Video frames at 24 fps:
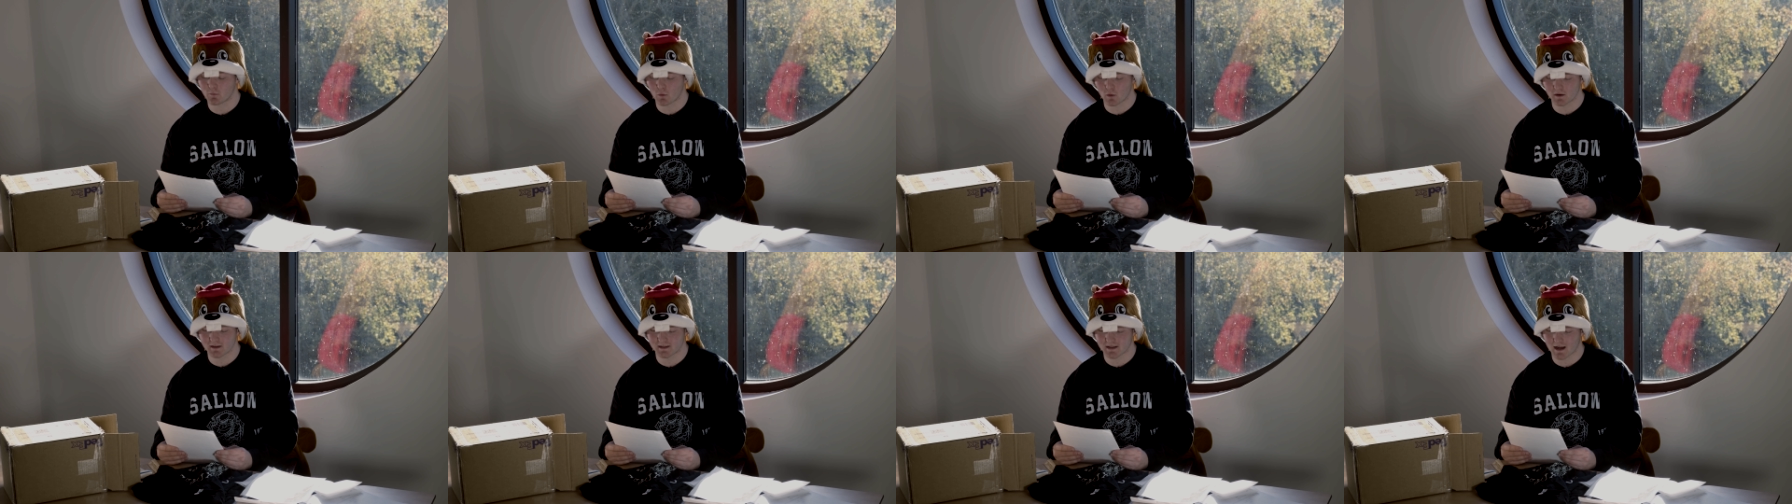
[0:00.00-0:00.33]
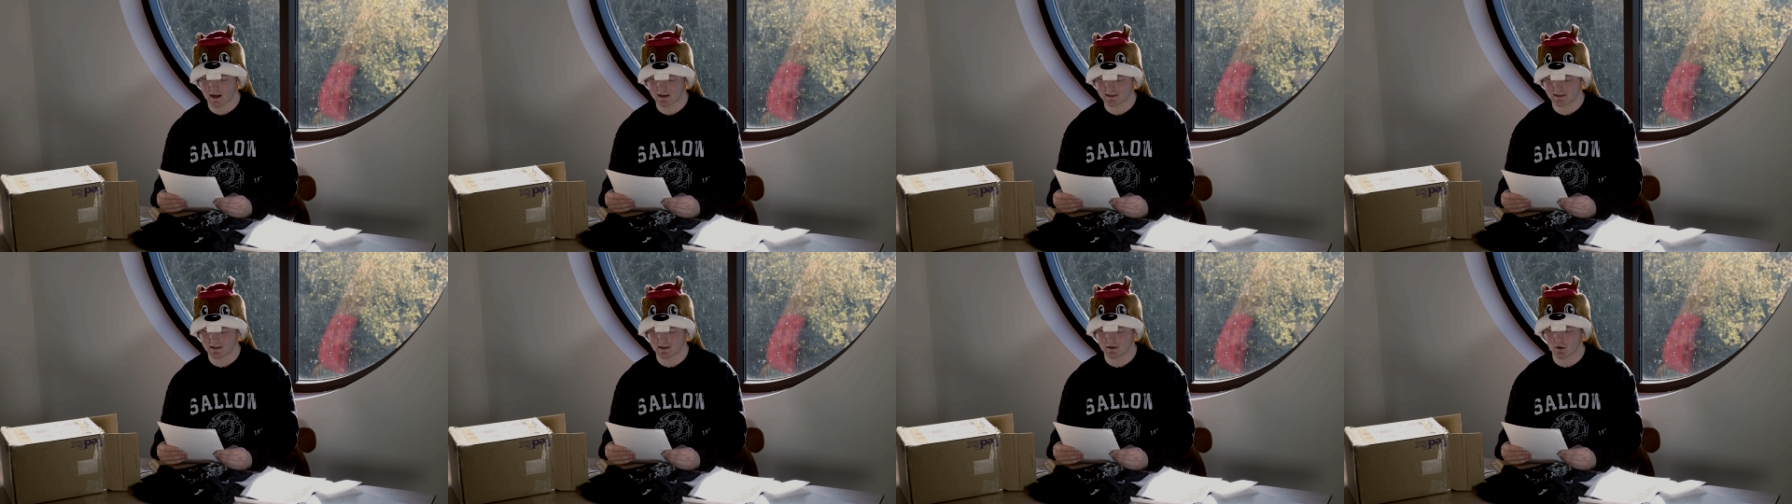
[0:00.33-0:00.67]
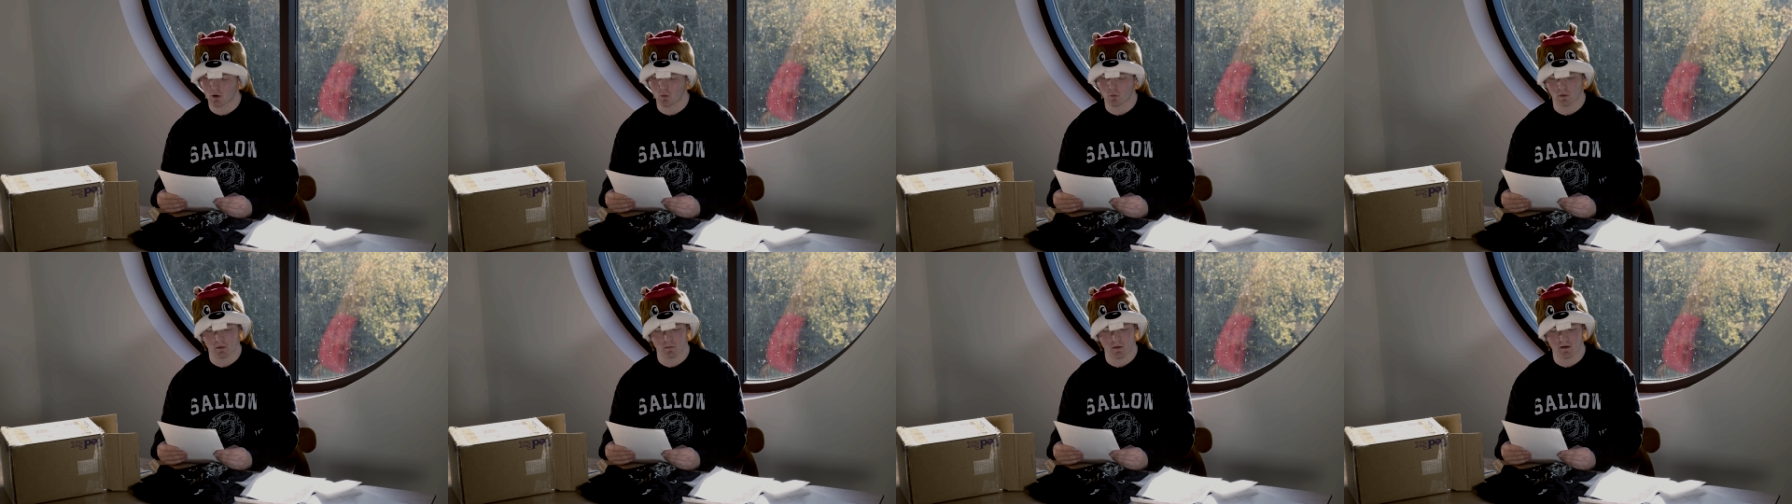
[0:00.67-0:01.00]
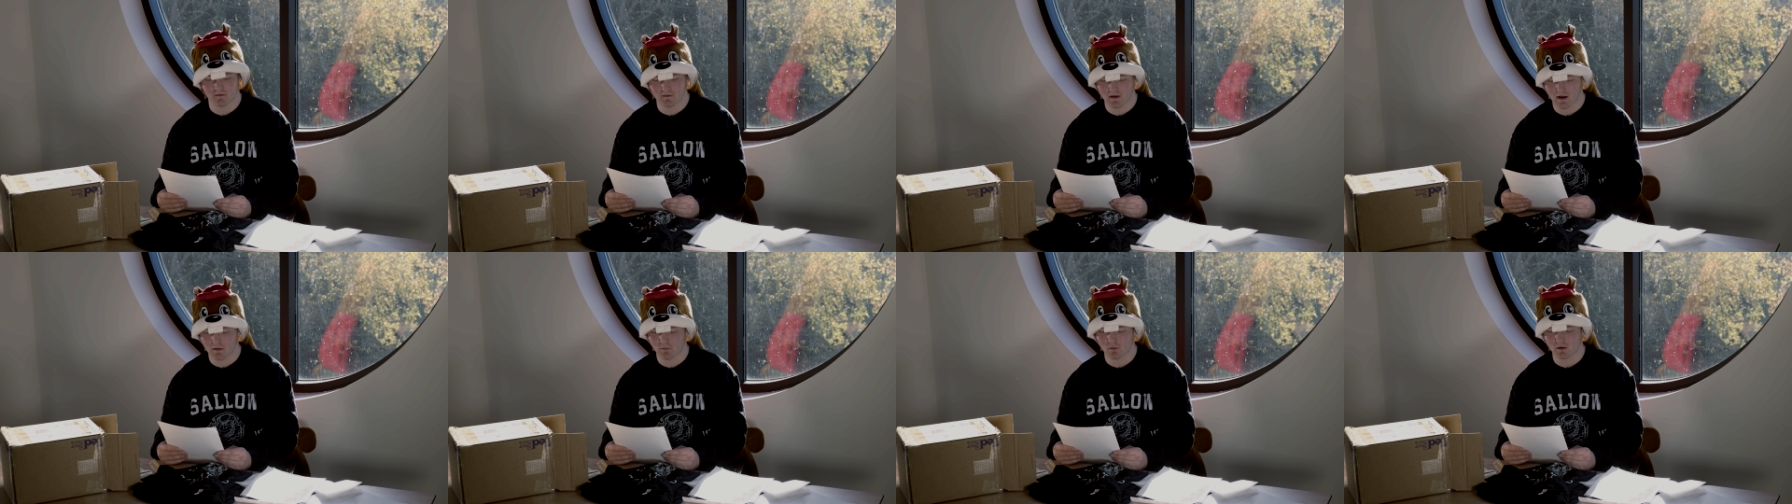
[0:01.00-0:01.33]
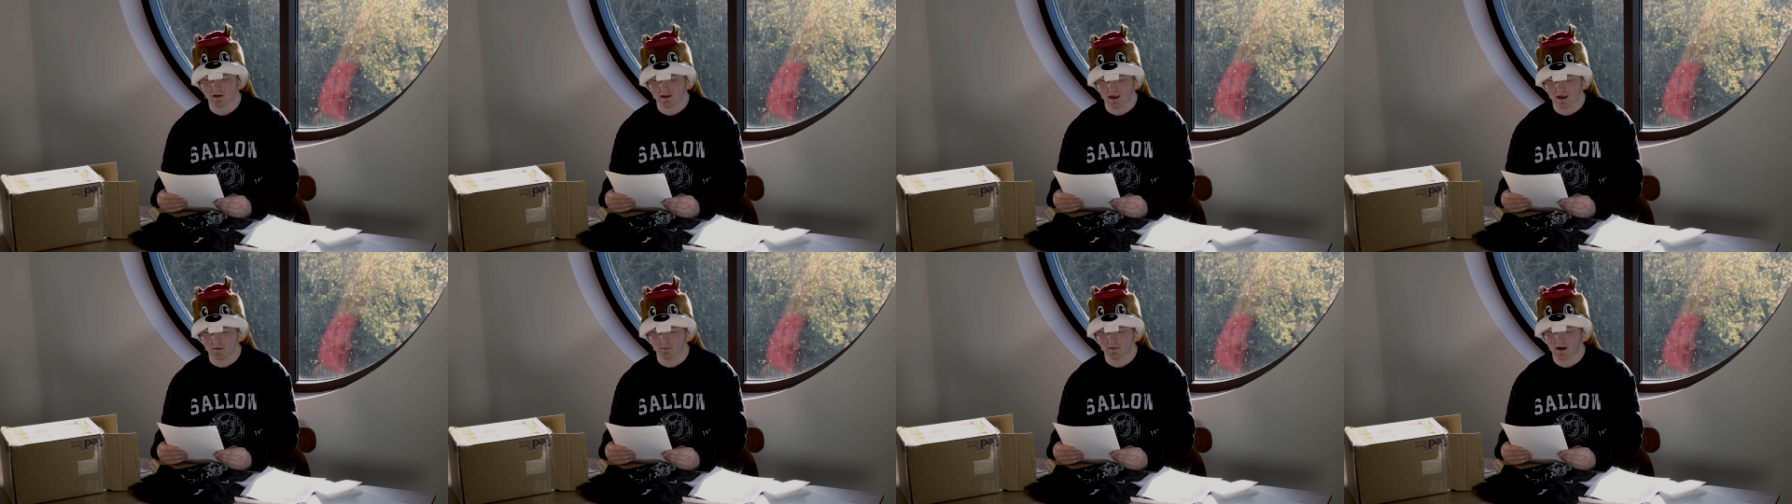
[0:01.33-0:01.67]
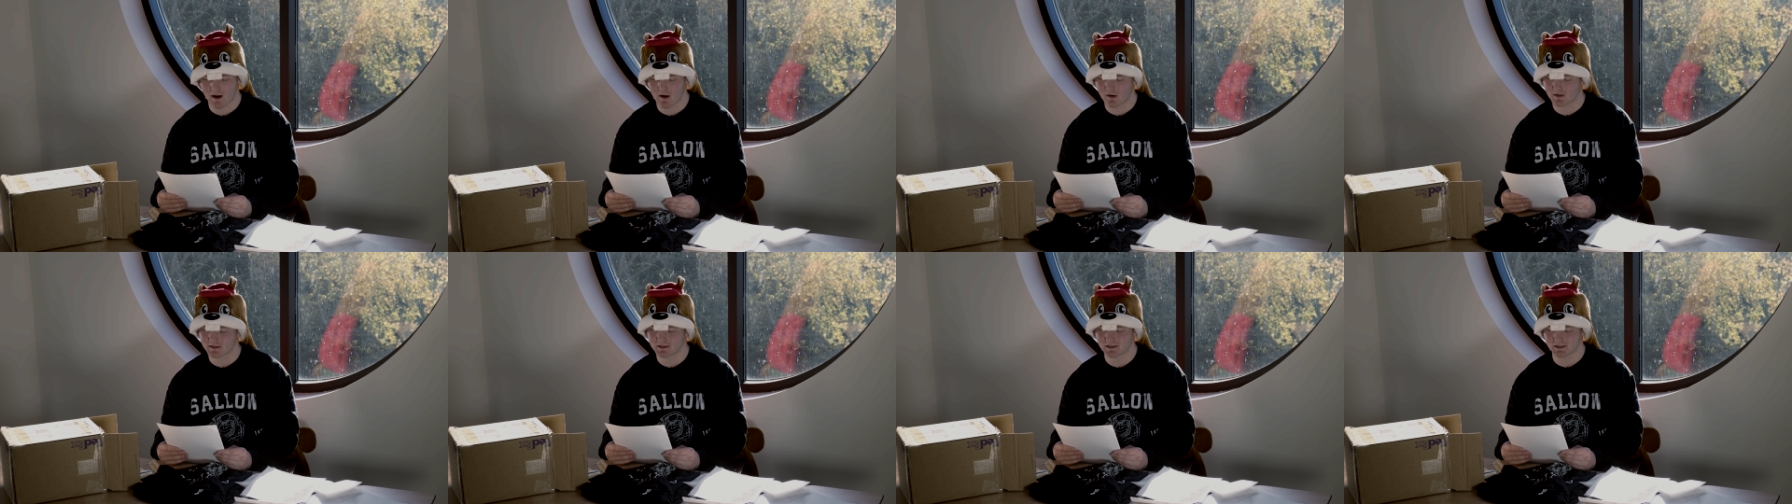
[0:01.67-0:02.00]
voice acting on one of my favourite game
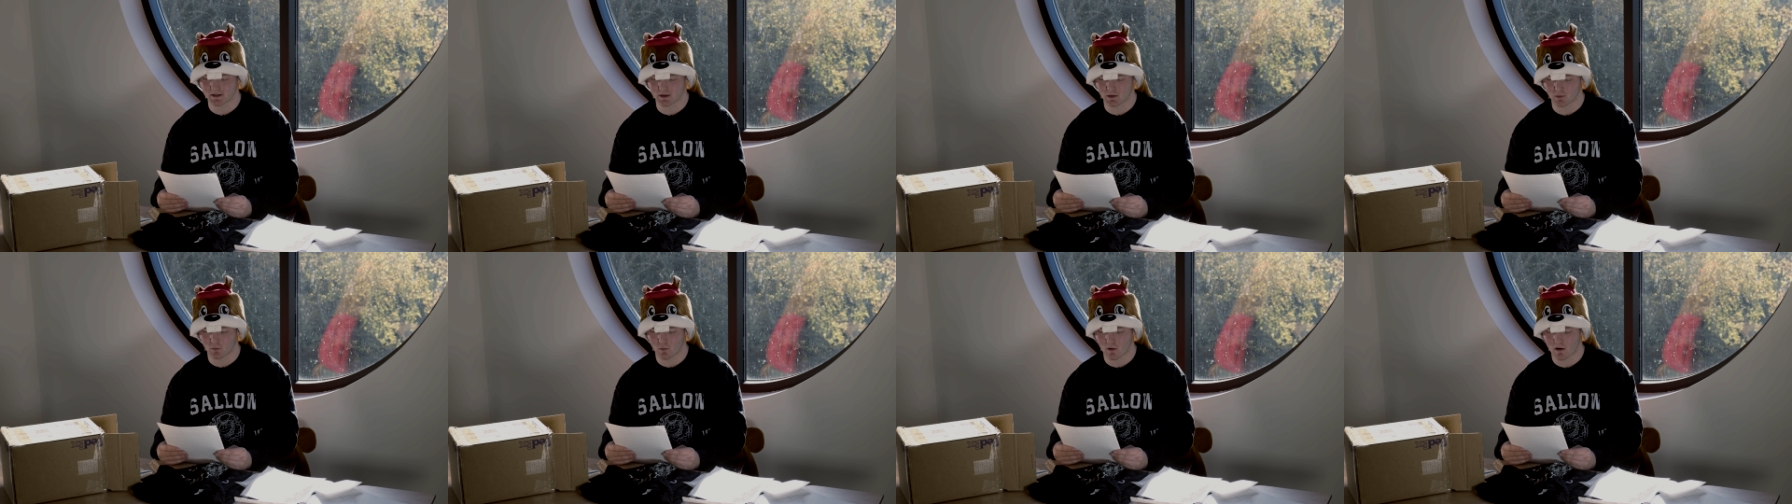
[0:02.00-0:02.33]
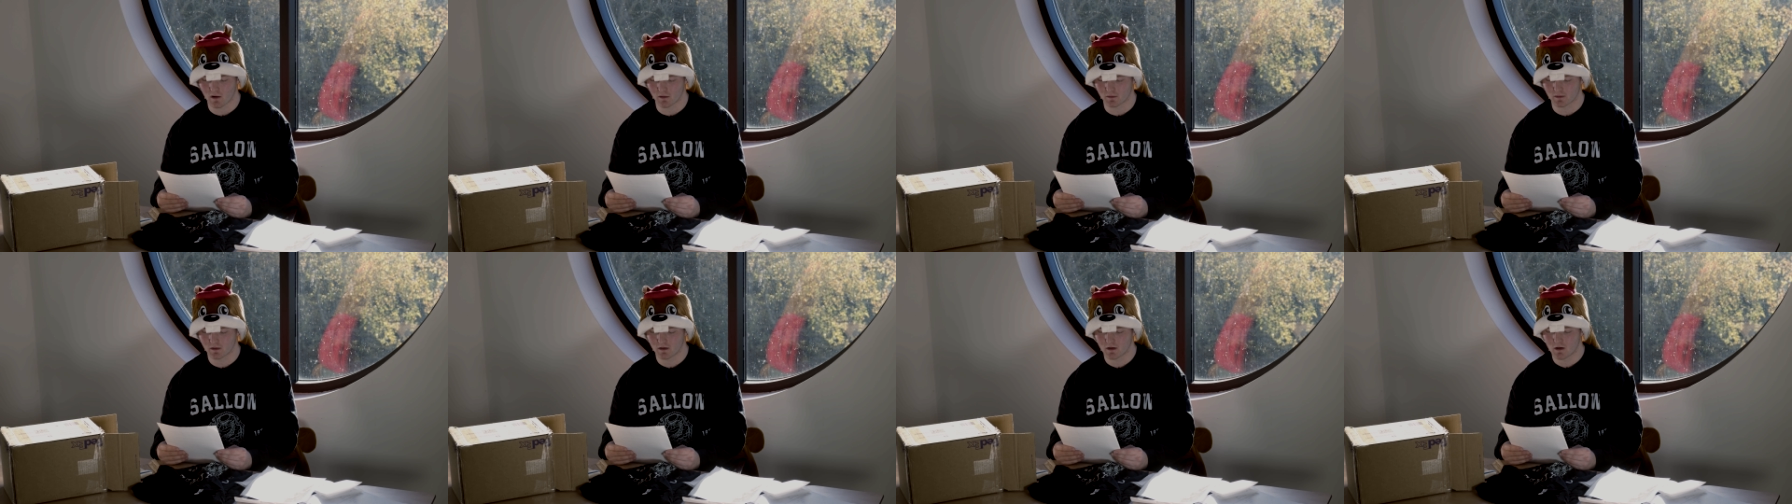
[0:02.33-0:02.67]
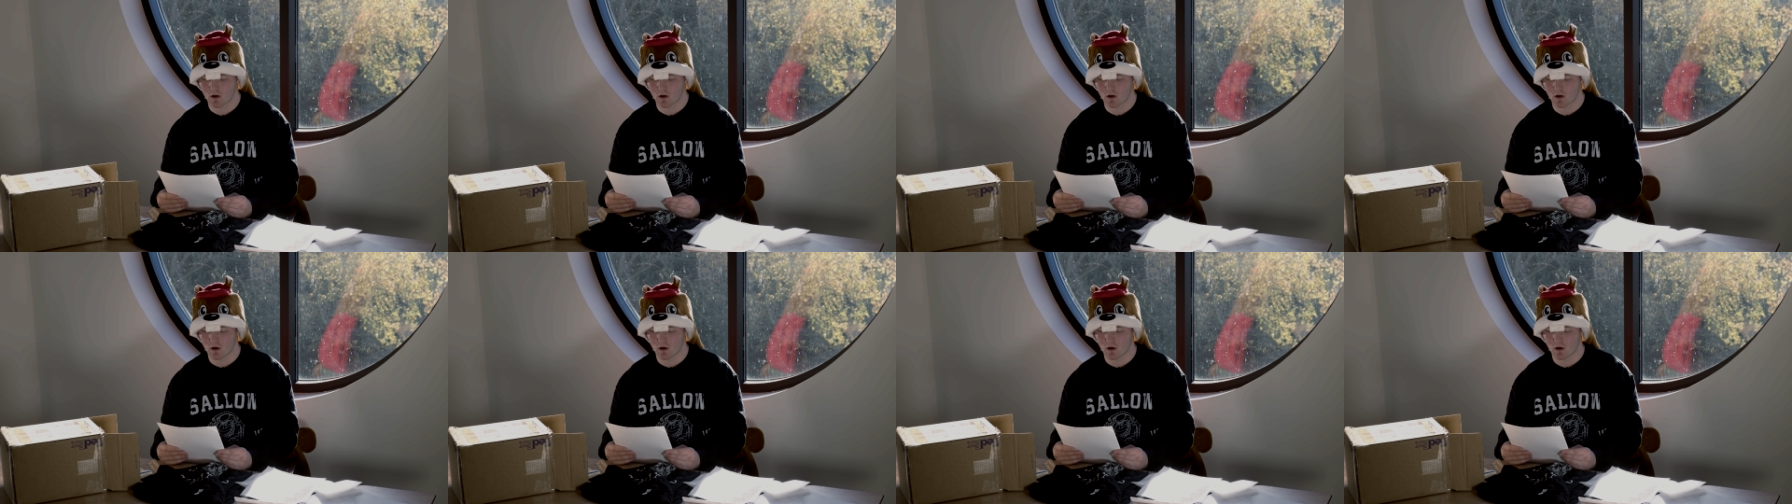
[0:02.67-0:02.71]
characters in the world.